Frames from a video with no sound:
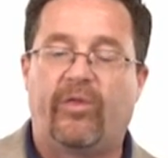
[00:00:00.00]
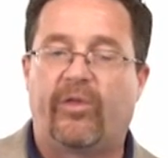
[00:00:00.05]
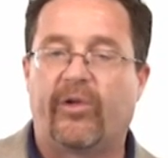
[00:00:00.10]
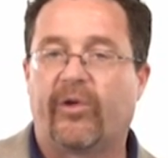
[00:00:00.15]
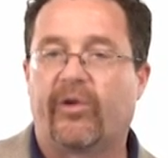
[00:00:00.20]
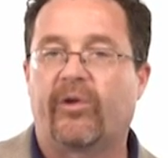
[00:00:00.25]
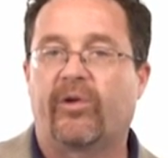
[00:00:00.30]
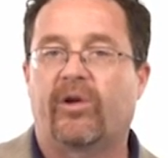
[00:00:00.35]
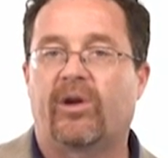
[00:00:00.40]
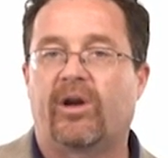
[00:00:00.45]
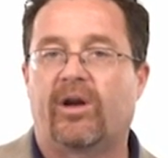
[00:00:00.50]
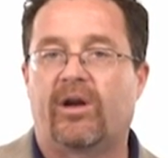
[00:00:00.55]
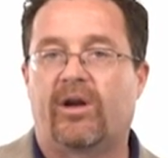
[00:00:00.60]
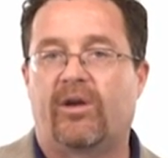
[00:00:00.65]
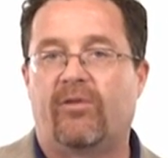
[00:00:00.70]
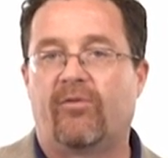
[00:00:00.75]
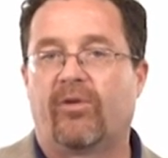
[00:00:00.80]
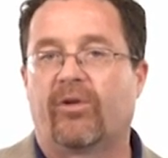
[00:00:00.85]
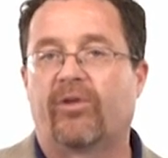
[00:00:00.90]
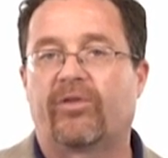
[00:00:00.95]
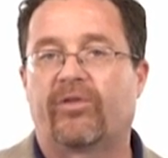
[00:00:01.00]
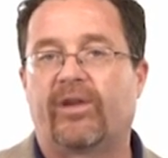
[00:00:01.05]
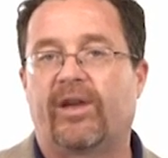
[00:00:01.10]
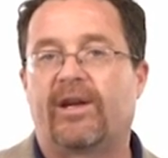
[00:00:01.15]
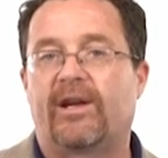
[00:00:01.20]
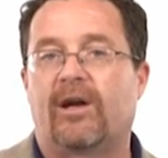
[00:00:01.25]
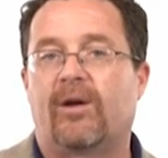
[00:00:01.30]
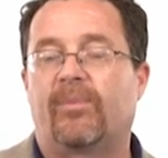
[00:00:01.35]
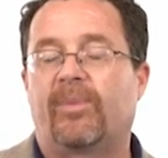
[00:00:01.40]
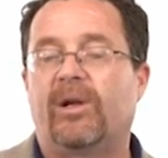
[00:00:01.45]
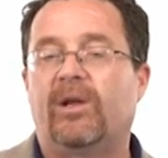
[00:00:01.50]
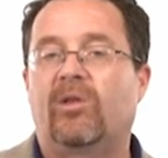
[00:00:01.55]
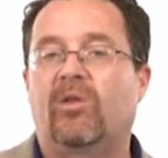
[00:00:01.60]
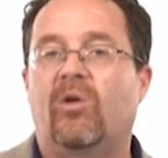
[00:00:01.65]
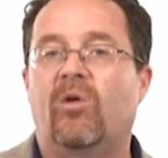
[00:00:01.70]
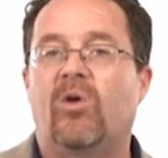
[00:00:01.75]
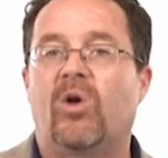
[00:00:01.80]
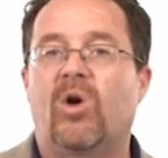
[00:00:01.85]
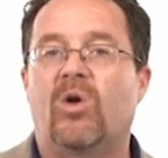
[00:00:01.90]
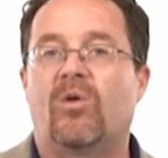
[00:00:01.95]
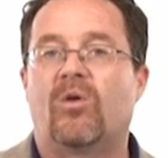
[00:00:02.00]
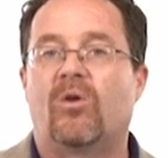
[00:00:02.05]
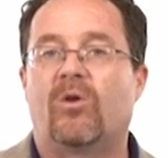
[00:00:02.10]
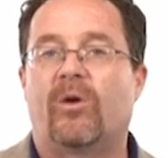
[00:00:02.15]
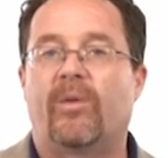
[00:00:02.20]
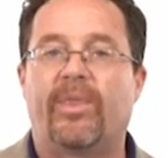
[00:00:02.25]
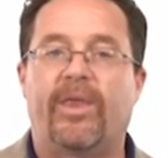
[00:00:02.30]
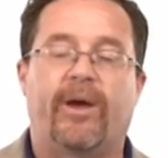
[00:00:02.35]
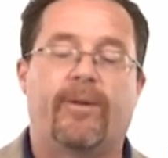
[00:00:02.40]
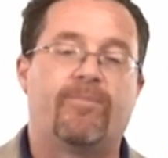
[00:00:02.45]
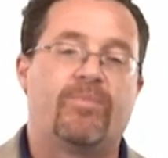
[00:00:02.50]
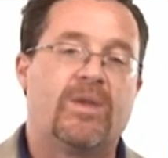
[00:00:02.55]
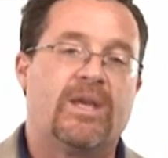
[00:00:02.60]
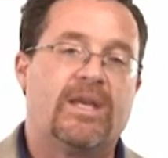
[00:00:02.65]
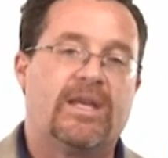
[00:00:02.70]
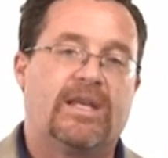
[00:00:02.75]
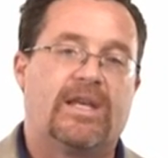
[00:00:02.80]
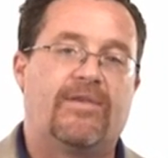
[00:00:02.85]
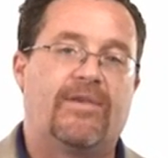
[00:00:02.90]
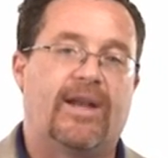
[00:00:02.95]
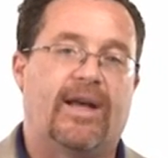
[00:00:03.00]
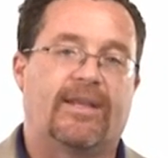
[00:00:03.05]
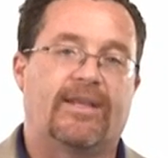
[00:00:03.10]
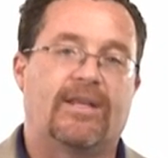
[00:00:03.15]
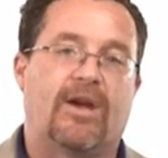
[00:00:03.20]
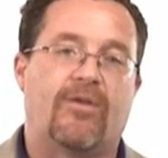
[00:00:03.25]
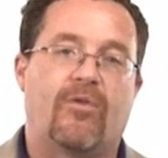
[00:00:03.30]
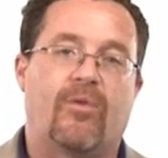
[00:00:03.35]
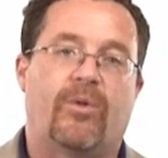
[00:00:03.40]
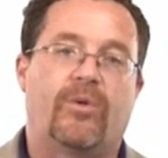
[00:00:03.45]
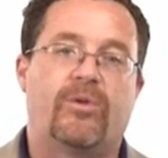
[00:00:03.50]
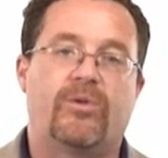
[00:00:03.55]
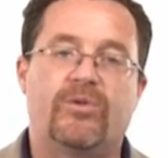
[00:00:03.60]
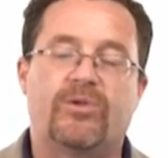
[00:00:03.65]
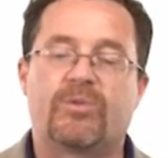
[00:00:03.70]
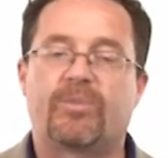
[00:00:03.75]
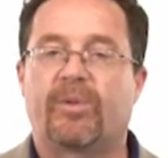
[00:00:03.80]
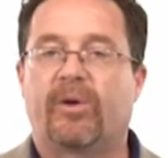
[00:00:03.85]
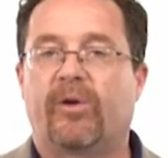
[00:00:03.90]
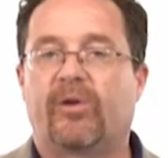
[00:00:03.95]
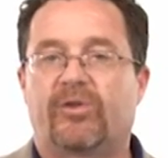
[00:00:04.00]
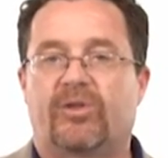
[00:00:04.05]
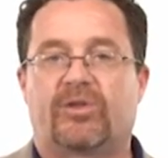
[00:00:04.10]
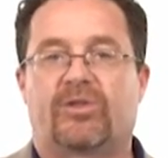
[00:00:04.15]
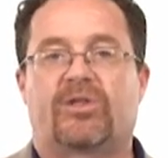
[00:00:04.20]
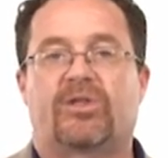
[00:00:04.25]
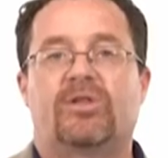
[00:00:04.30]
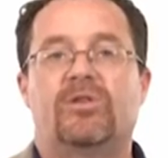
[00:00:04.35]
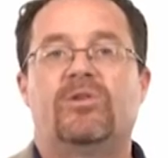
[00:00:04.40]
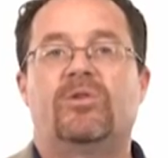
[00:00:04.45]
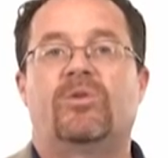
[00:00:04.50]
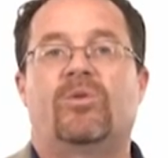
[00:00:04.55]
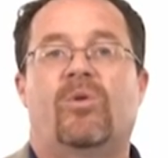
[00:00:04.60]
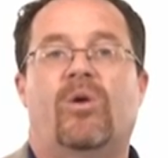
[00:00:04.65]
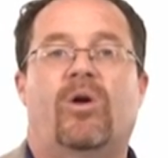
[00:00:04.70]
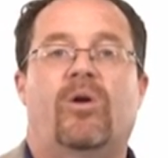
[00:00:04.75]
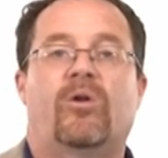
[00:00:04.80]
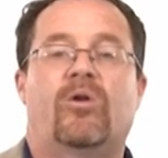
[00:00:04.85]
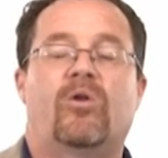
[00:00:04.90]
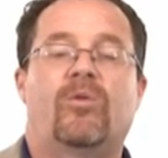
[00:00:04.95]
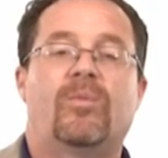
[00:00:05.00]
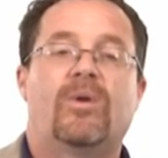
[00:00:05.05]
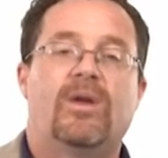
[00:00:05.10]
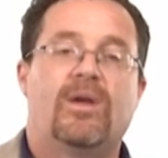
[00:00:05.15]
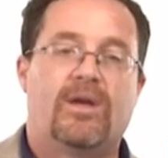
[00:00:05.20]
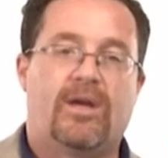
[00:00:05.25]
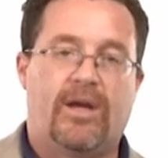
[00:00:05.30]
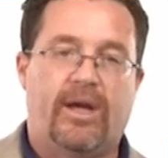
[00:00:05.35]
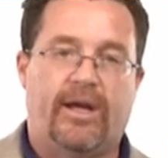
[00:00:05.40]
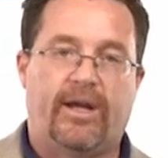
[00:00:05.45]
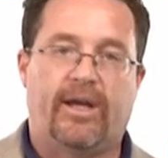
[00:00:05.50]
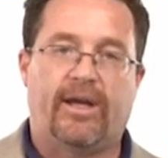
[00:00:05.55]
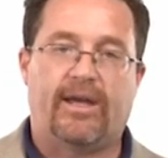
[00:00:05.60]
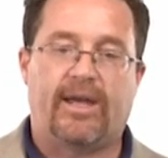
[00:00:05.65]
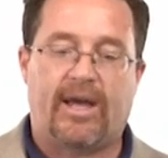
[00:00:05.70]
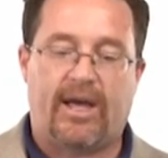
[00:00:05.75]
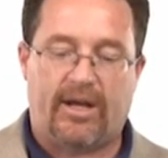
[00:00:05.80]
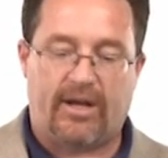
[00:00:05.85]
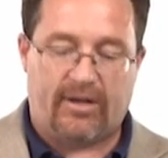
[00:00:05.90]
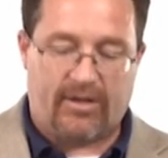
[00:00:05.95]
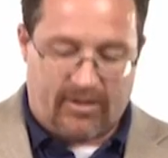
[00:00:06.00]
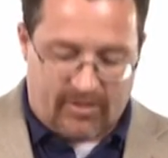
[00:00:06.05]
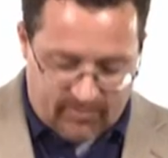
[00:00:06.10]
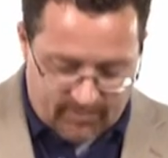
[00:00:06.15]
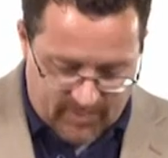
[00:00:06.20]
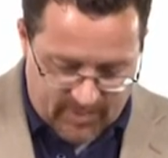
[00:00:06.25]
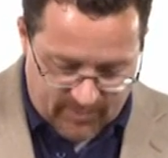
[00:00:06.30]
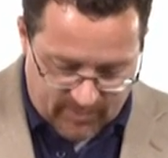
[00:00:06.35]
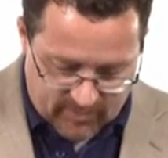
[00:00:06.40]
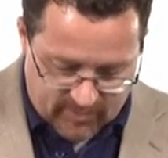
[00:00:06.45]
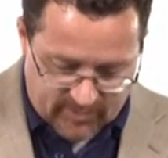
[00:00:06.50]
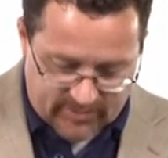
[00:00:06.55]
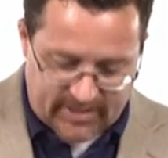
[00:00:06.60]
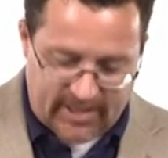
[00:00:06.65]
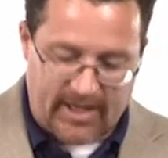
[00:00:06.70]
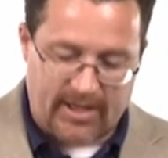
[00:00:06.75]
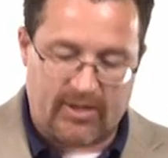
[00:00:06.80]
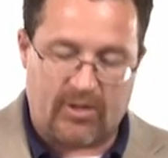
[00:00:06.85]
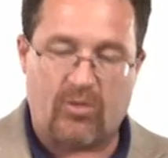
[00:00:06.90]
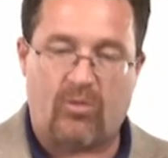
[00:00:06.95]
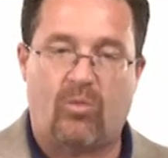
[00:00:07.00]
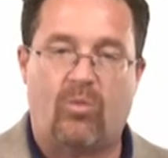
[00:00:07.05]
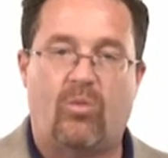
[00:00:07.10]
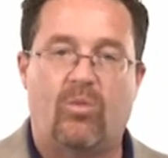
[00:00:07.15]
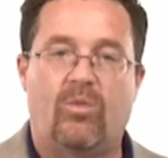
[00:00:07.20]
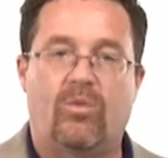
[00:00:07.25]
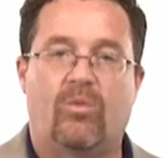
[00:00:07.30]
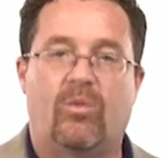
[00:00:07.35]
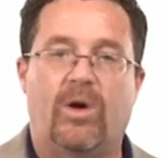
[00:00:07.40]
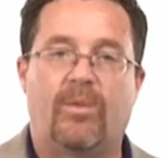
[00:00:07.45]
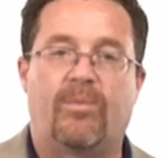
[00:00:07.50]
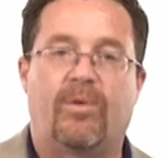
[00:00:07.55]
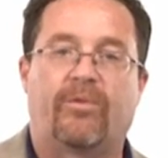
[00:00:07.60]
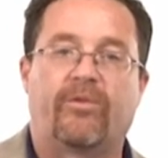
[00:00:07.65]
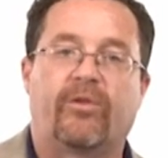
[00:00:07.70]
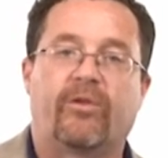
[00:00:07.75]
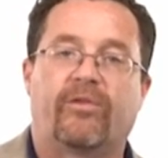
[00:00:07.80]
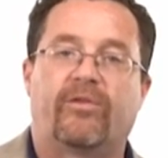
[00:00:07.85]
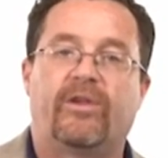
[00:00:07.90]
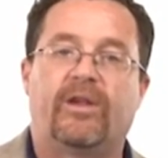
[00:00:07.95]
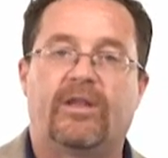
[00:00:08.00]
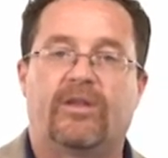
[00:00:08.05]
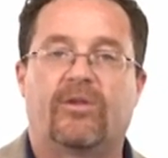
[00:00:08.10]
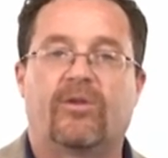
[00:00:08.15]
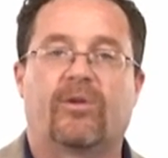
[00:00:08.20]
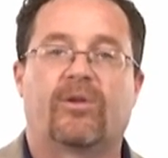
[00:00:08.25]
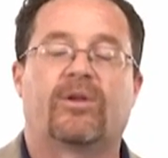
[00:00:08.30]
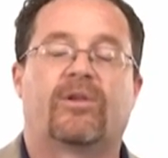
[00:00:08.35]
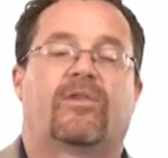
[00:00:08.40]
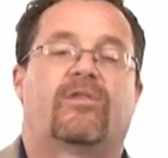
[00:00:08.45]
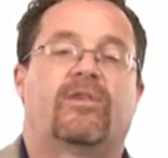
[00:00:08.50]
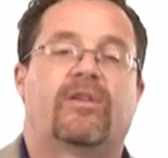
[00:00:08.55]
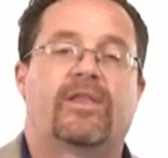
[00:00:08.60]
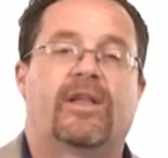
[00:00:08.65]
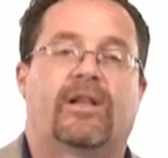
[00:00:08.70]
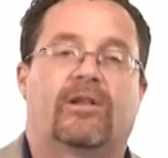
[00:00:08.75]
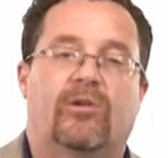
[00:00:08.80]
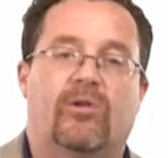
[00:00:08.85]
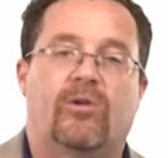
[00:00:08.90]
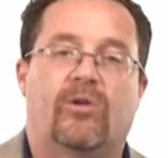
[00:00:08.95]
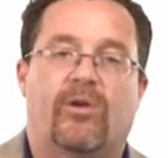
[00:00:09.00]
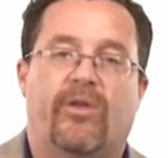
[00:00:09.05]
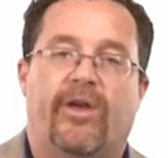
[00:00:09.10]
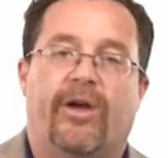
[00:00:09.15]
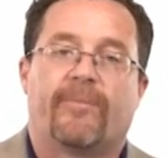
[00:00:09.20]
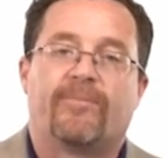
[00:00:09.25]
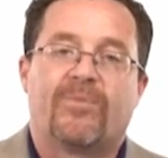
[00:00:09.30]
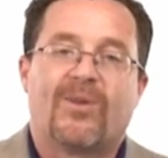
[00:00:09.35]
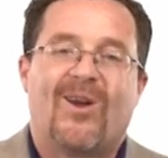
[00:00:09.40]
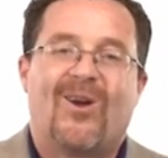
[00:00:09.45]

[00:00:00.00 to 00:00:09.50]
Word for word: their real estate company logo on there. Give it out to everyone who's purchased a new home. And again, people look down, they'll wipe off their feet, they're going to see that logo there.